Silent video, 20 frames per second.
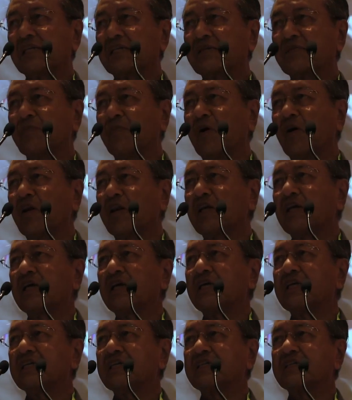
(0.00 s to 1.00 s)
by the
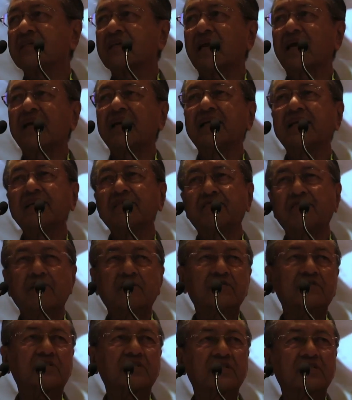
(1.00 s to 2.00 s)
smaller
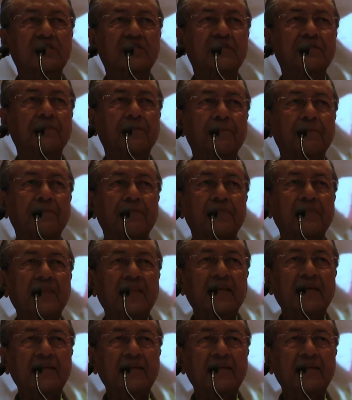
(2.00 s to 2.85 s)
Israeli forces.